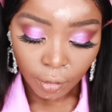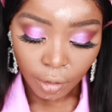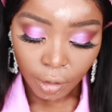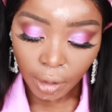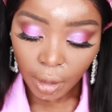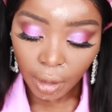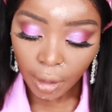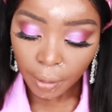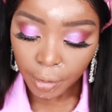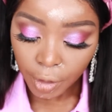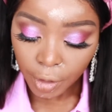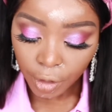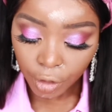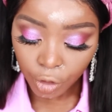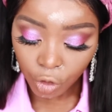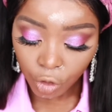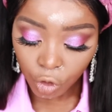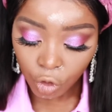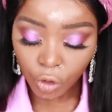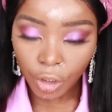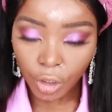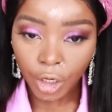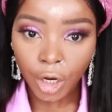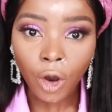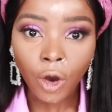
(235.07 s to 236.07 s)
I'm gonna
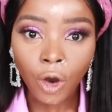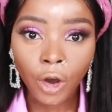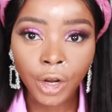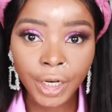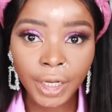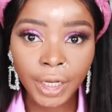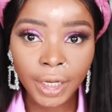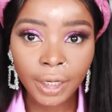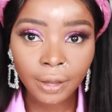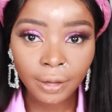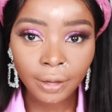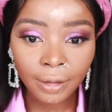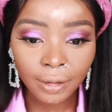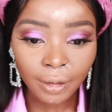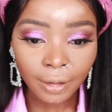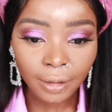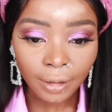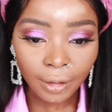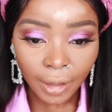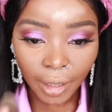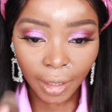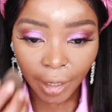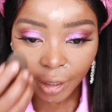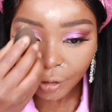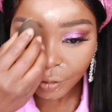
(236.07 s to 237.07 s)
do the Honey
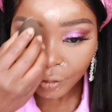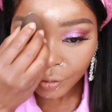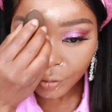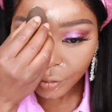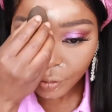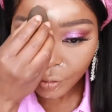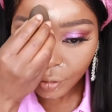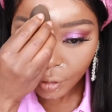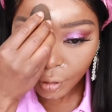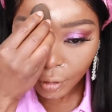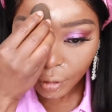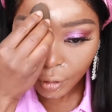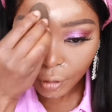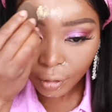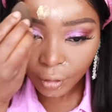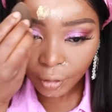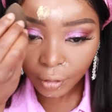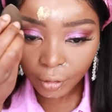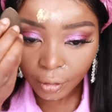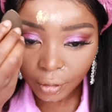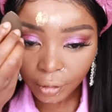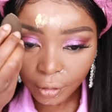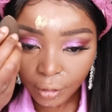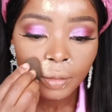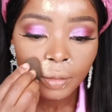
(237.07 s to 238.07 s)
kind of on.